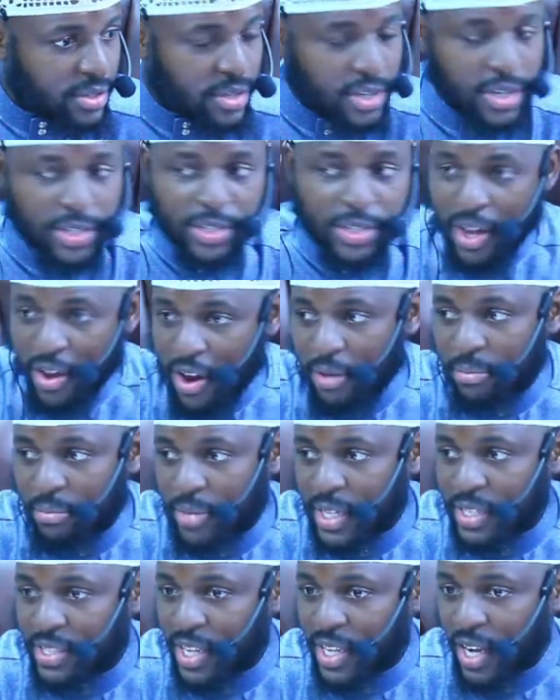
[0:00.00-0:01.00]
It's haram,
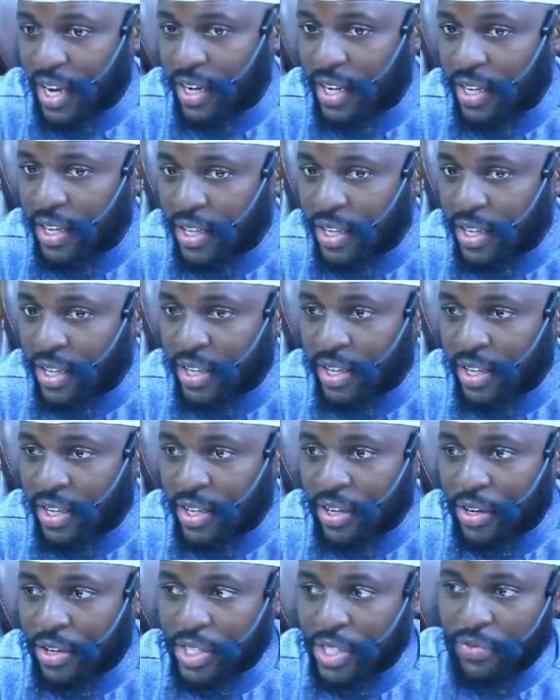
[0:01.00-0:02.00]
exactly.
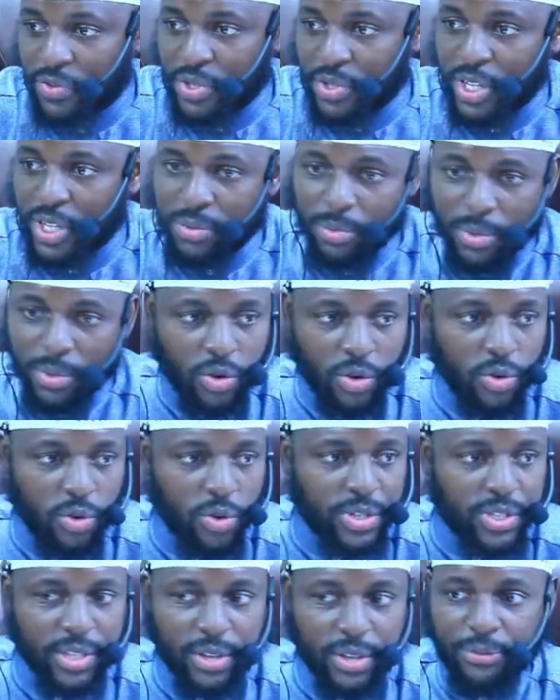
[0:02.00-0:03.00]
Because if you say it's makruh,
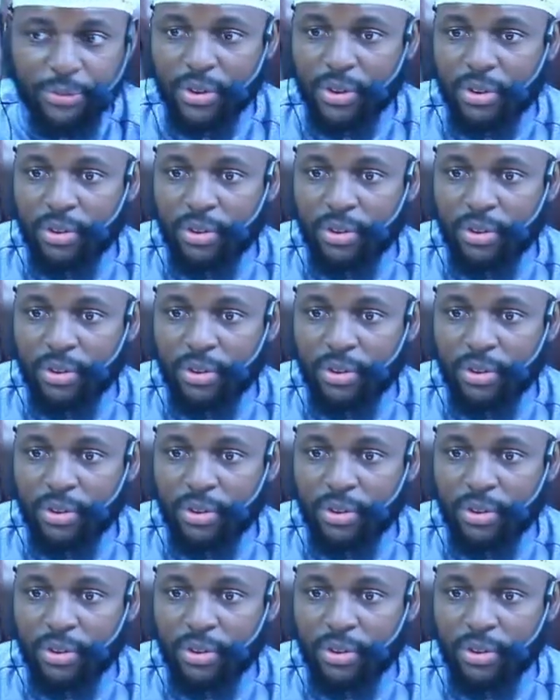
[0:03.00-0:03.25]
it's different.